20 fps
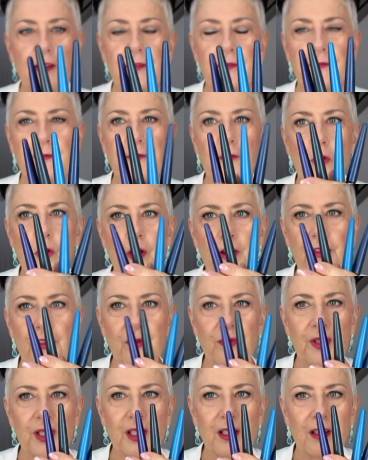4 of
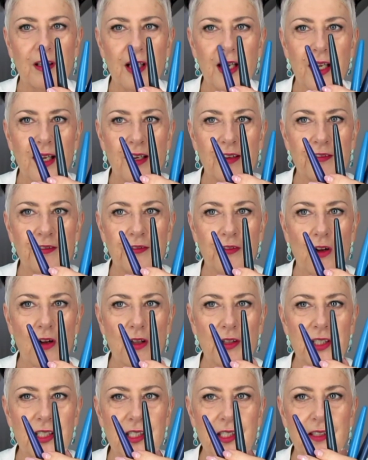them here. I have
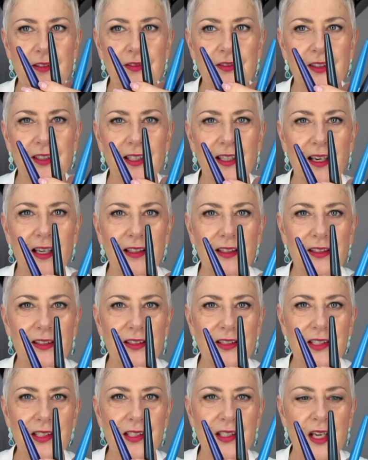all these different
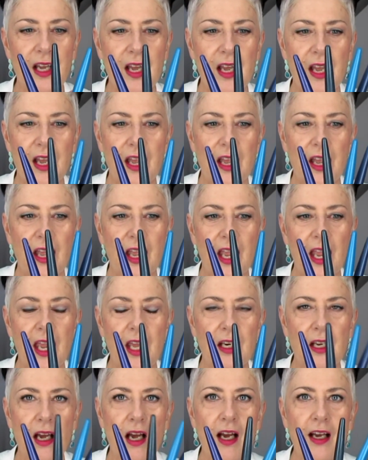colors.
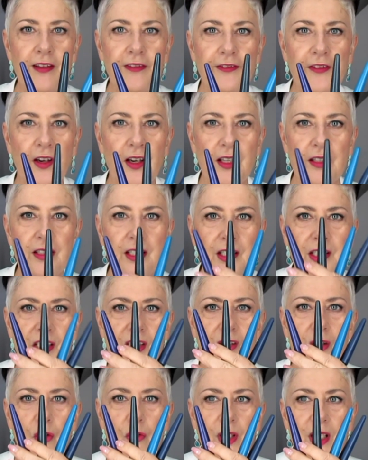And I find these
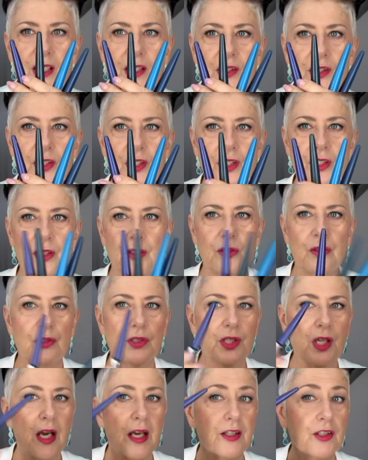so easy to
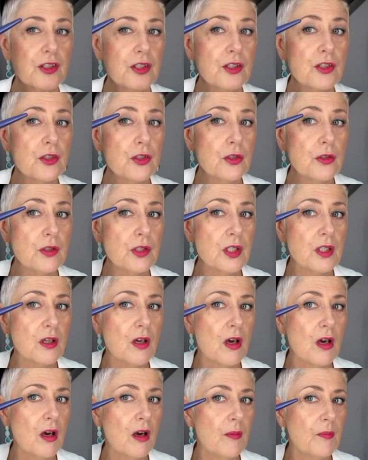use. I just use it
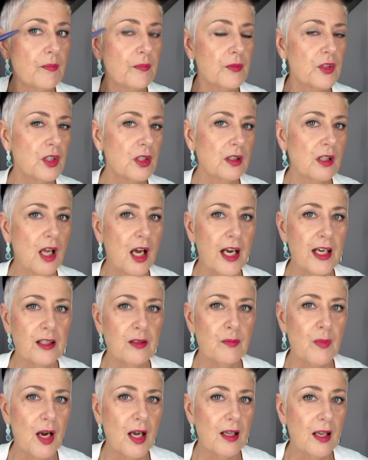to
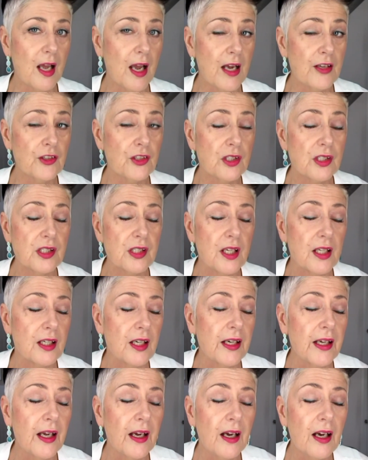line my lashes, and
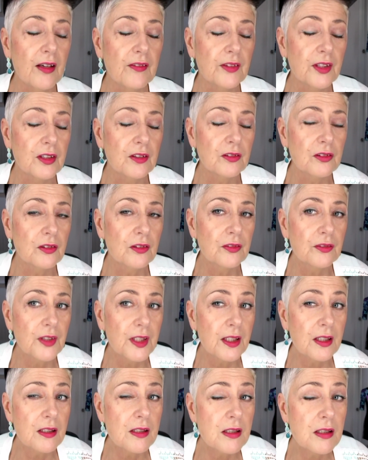I don't know
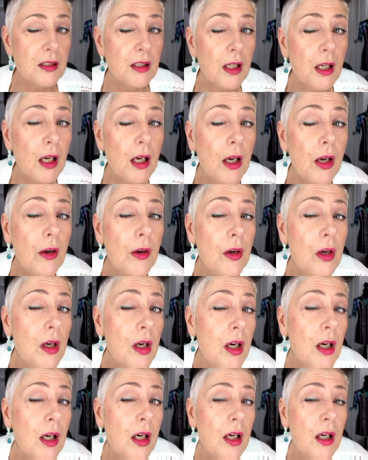if
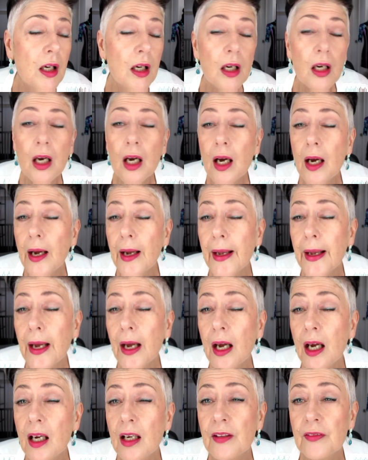I
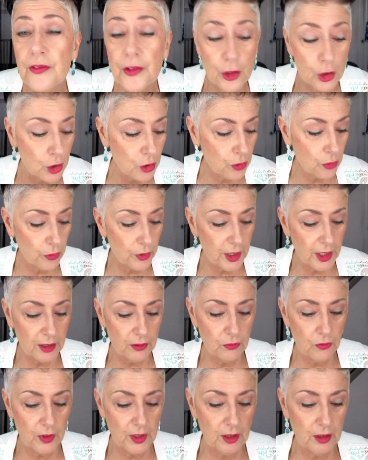have the
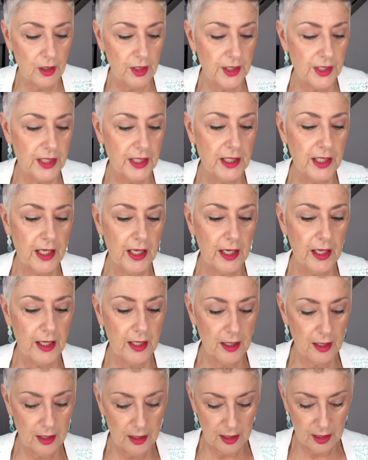green one on
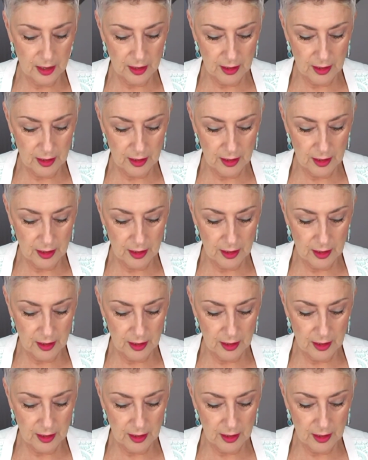today.